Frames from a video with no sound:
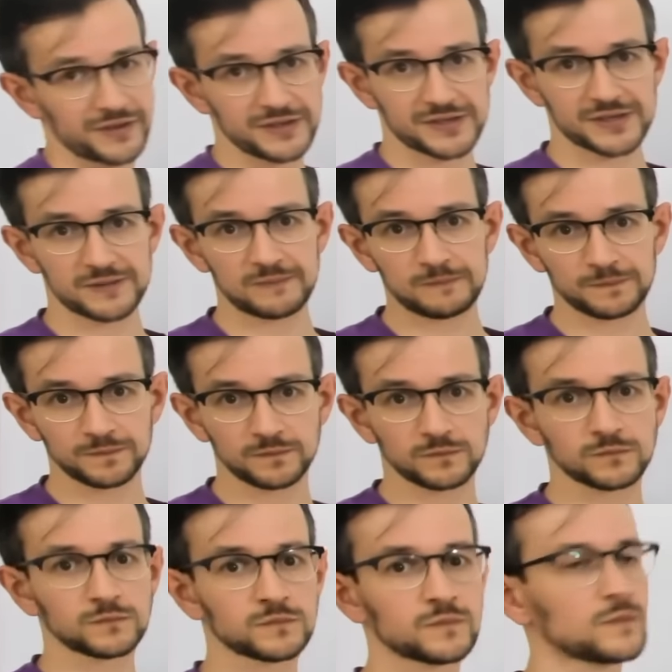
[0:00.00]
this.
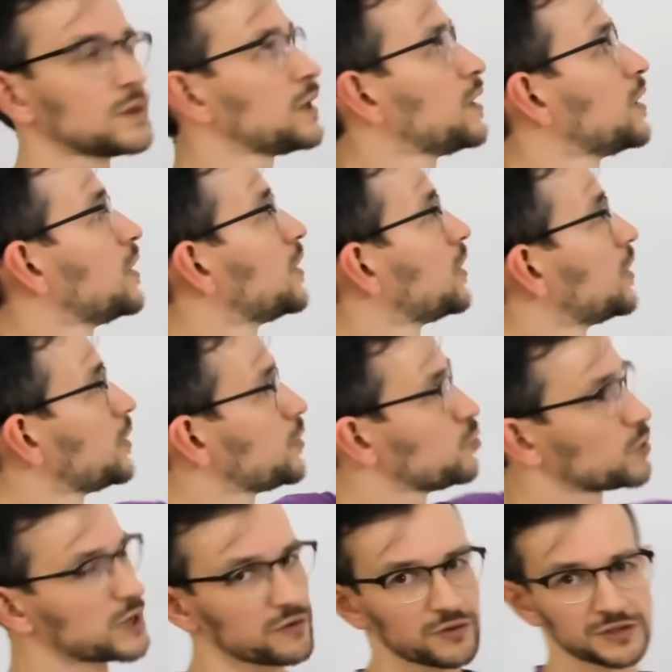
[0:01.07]

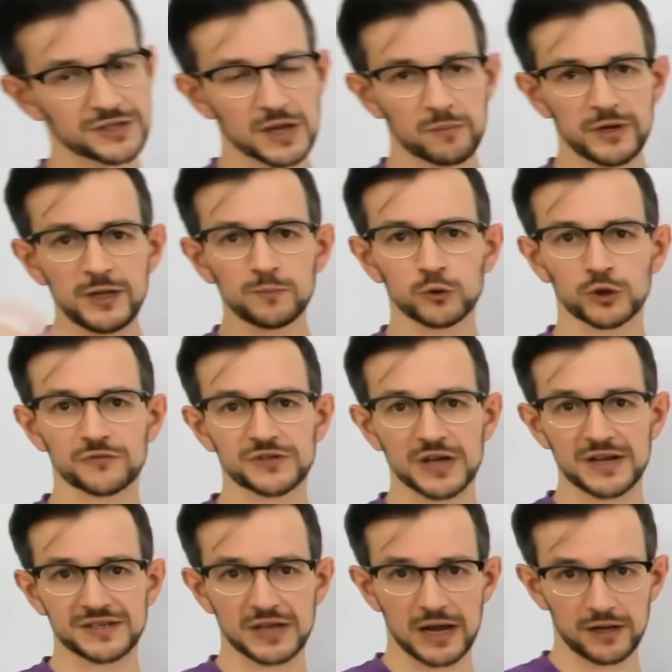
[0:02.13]
You're given some input of
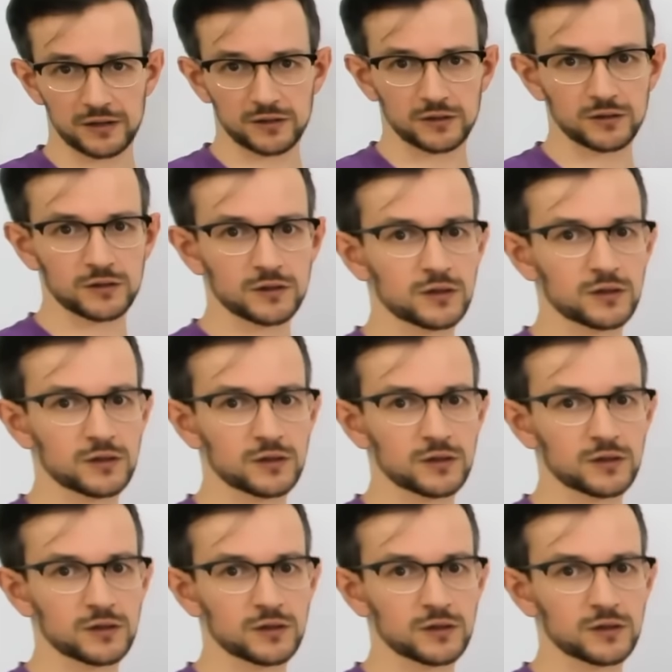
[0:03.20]
size n.